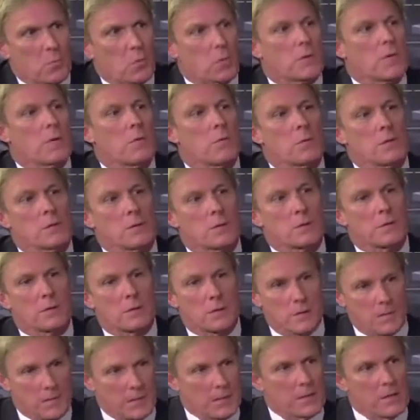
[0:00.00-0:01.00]
and working with
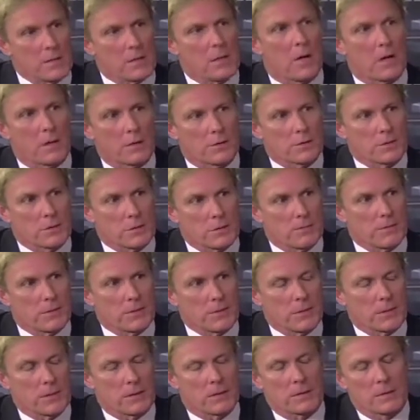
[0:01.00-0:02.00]
community colleges in
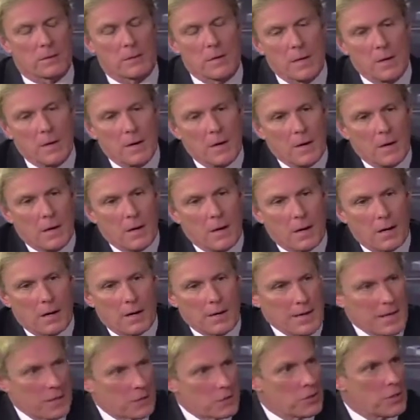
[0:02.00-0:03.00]
particular
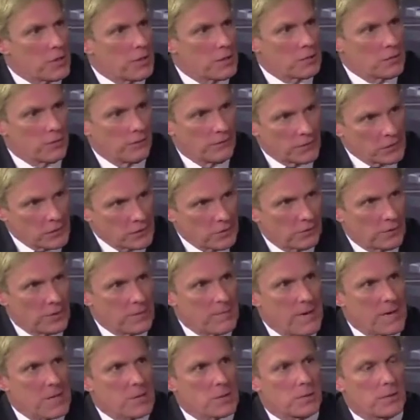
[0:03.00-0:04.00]
on educational
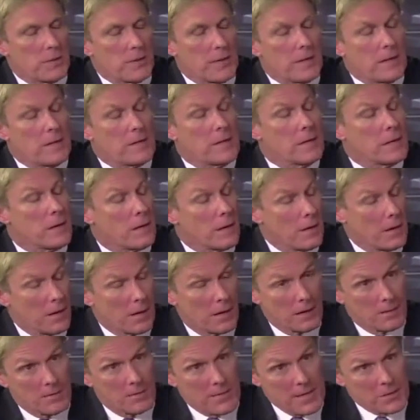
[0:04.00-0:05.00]
facility master planning,
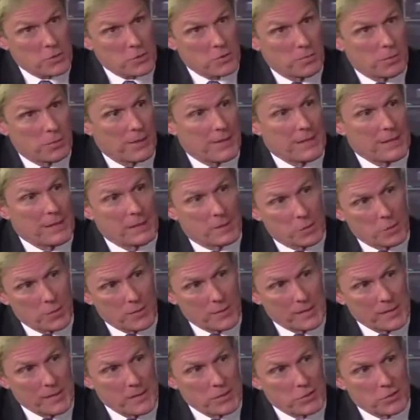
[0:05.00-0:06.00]

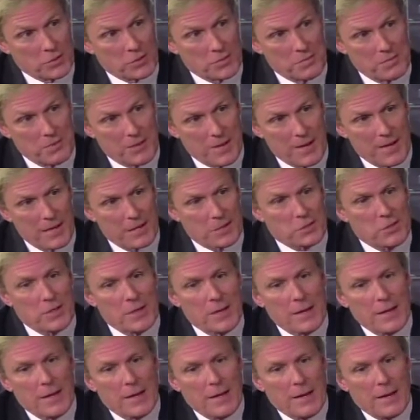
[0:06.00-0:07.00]
accreditation compliance.
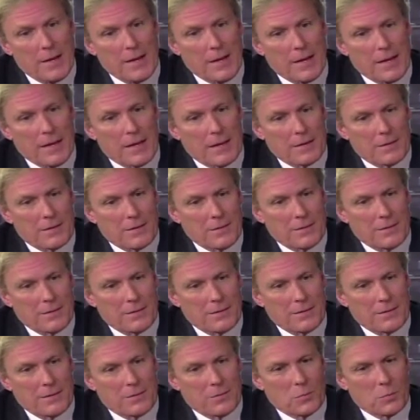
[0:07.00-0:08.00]
And
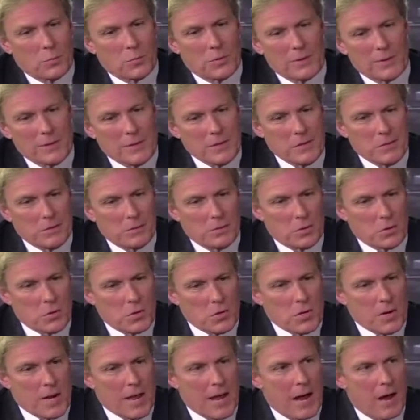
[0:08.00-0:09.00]
you
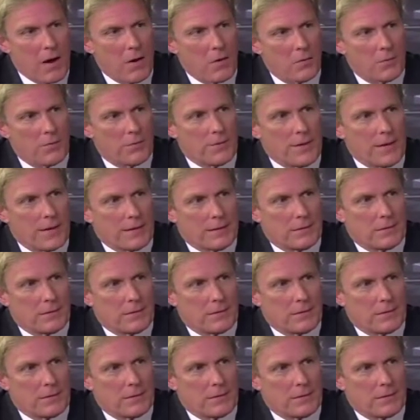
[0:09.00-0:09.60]
learn how